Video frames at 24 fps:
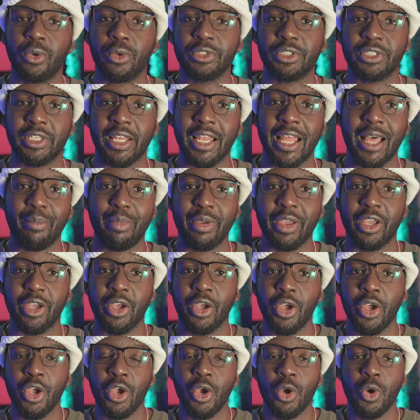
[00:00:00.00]
or syllabic,
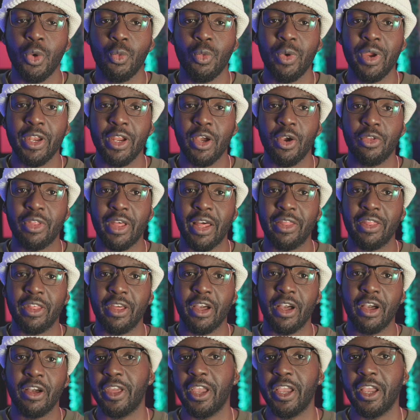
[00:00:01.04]
we know that
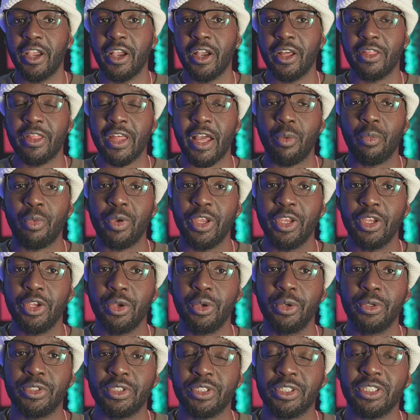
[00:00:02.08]
the thing that we
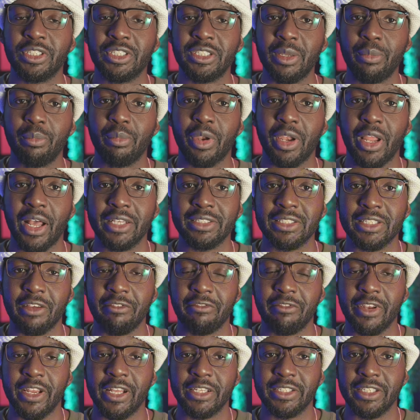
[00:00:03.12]
use to symbolize that
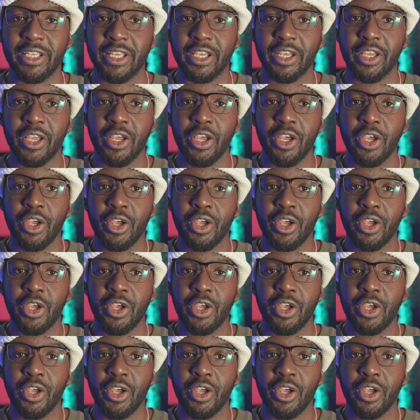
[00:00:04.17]
phonetic